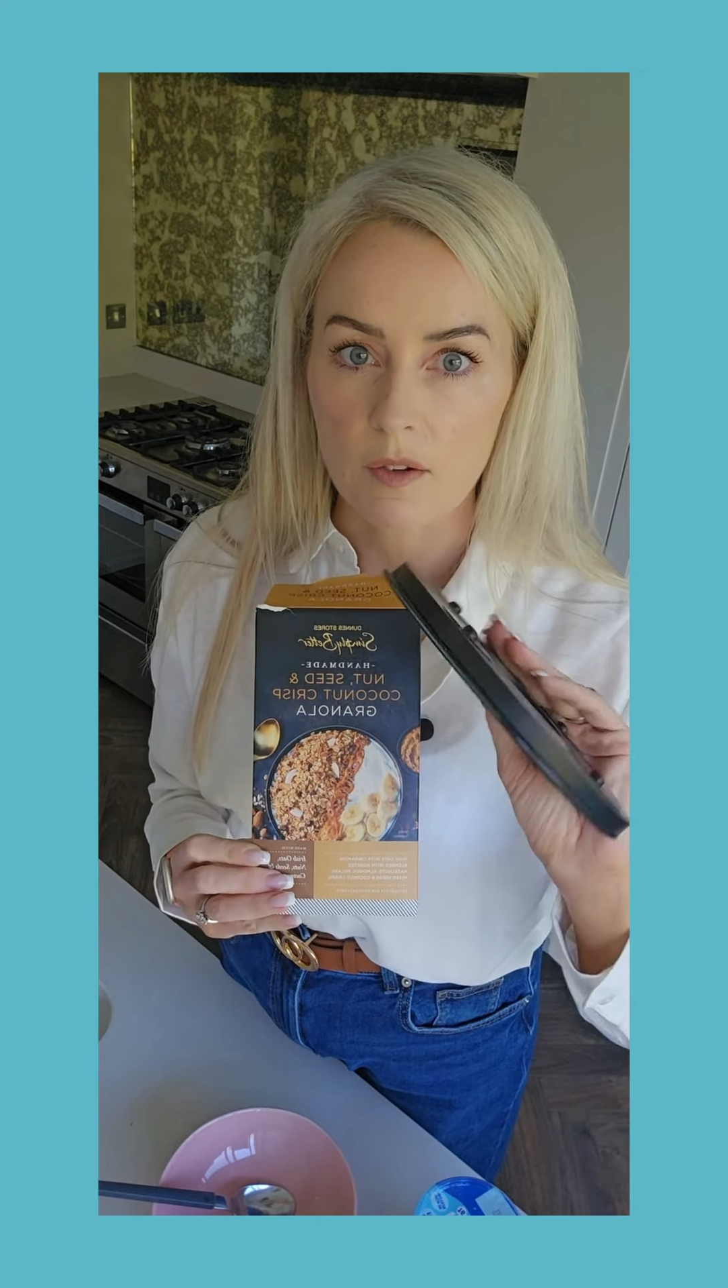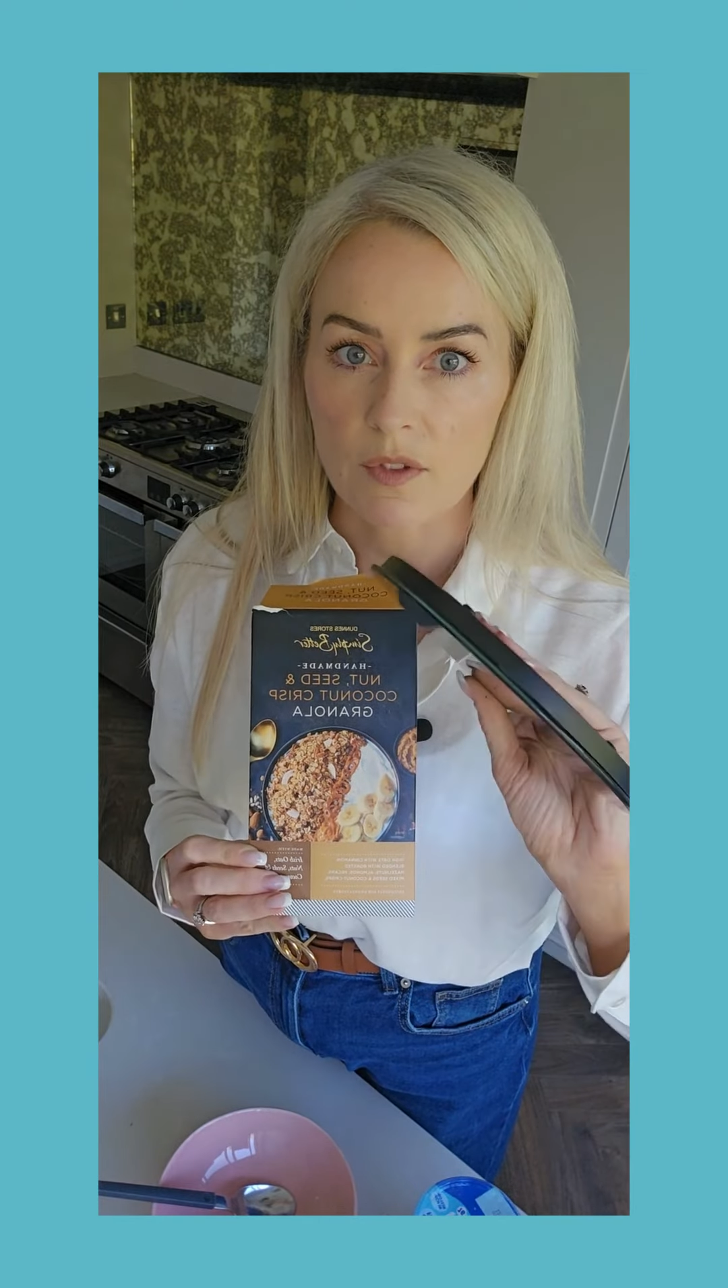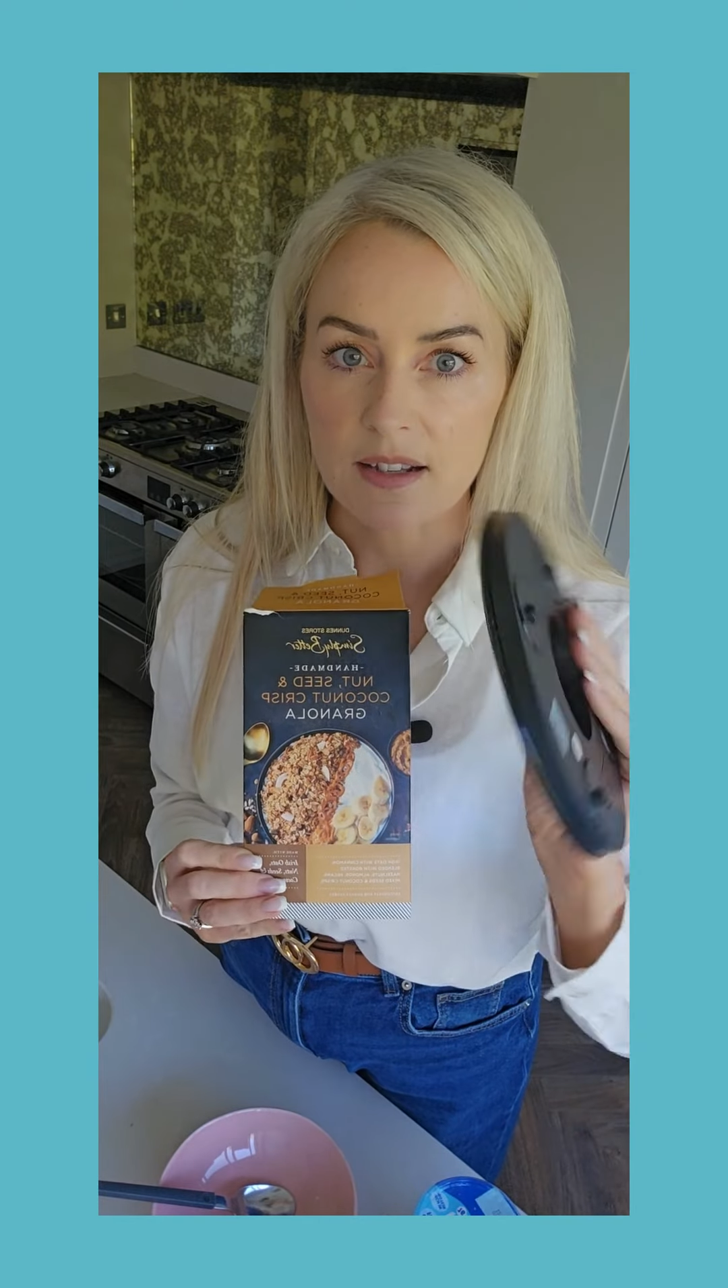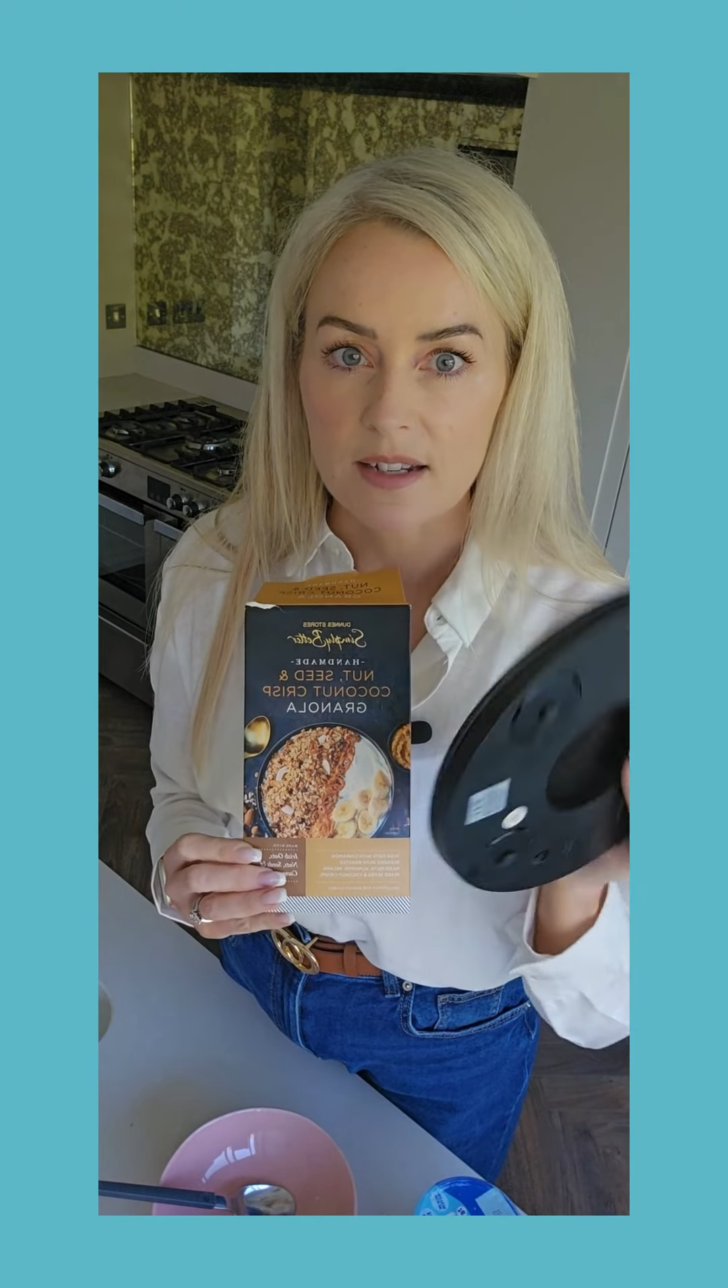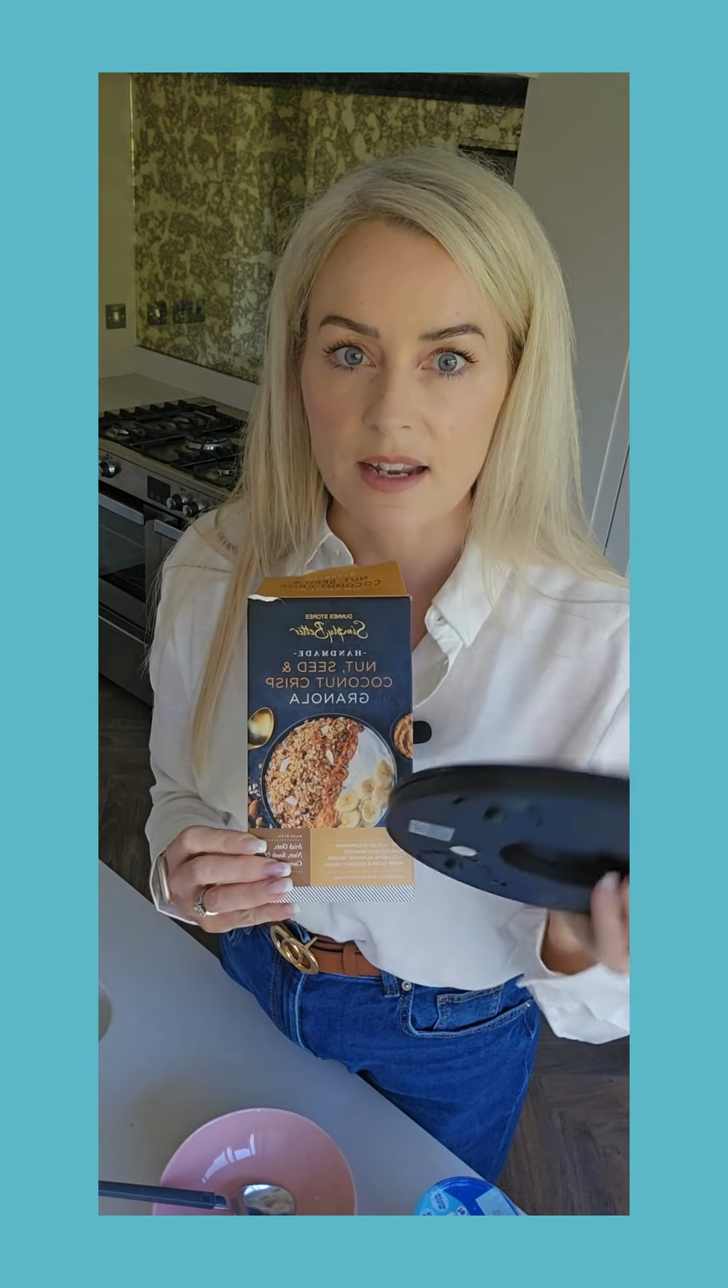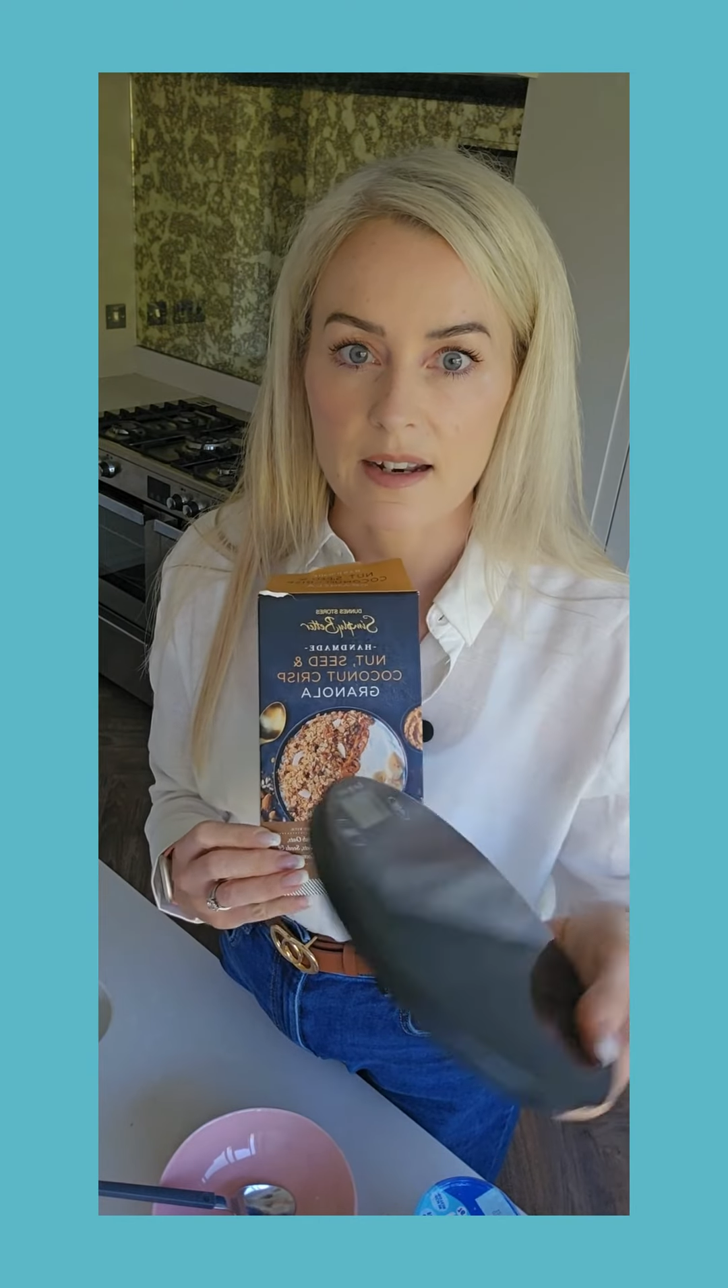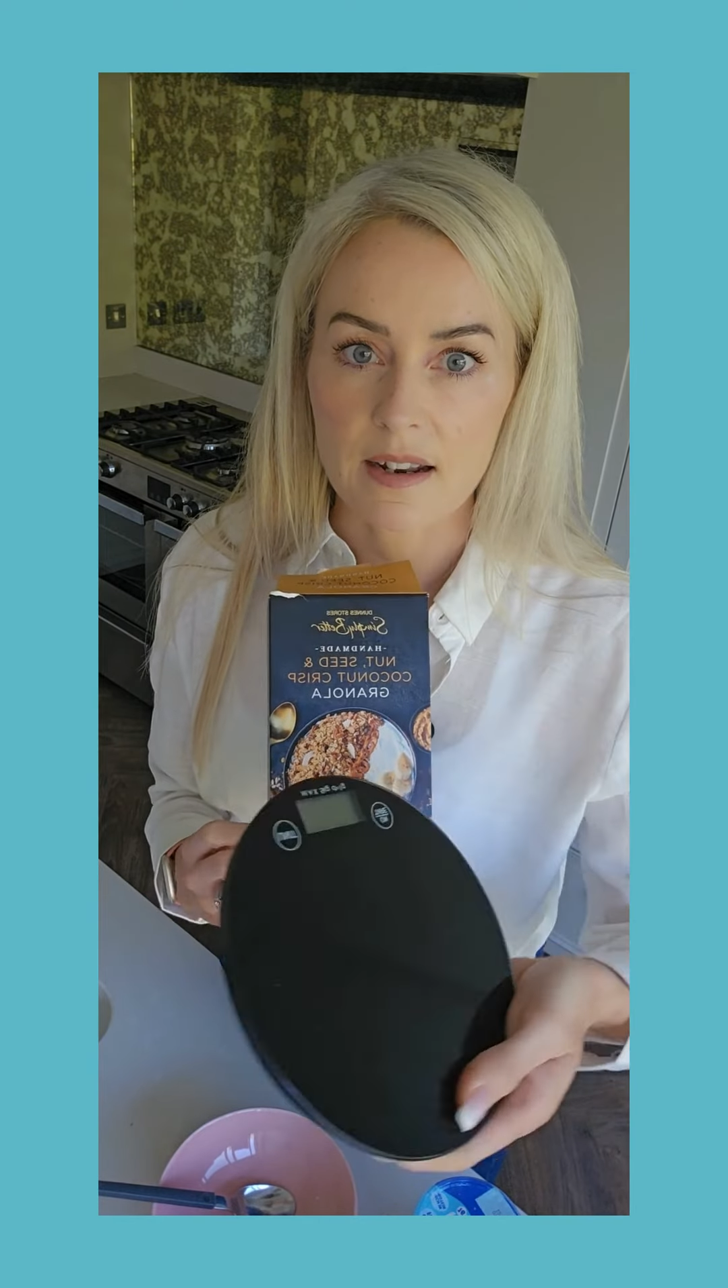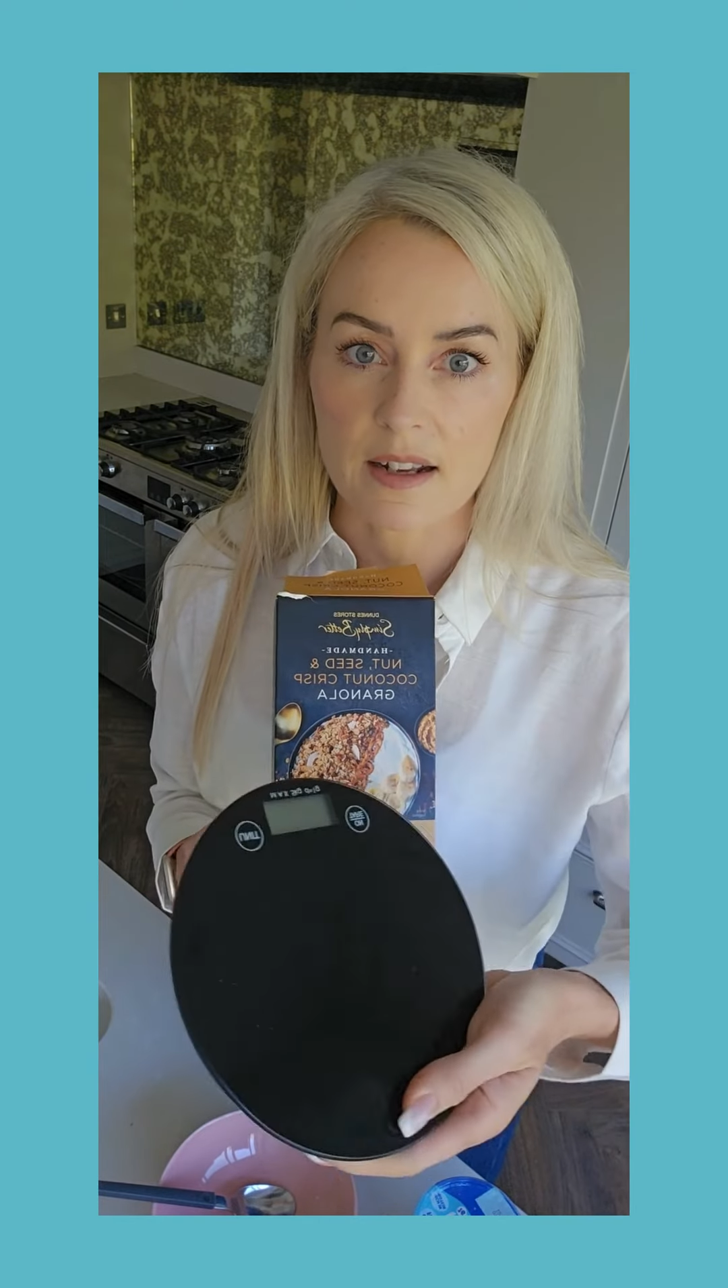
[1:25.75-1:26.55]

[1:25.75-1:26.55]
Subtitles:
invest in